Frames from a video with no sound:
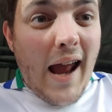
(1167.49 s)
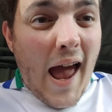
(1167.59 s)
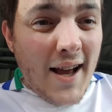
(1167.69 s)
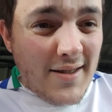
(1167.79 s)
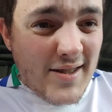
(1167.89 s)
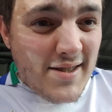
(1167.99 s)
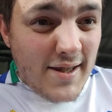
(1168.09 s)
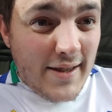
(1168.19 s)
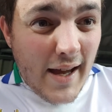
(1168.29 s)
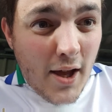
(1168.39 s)

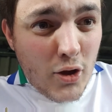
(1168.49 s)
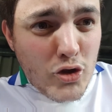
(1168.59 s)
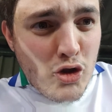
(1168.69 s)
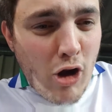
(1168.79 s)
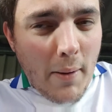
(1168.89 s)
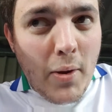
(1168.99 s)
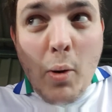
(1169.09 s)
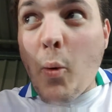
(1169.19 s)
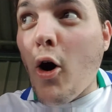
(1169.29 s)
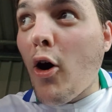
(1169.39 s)
Exeter nil,
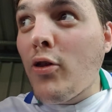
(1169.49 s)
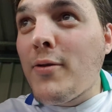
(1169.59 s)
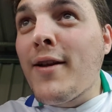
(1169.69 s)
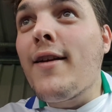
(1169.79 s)
Tranmere one.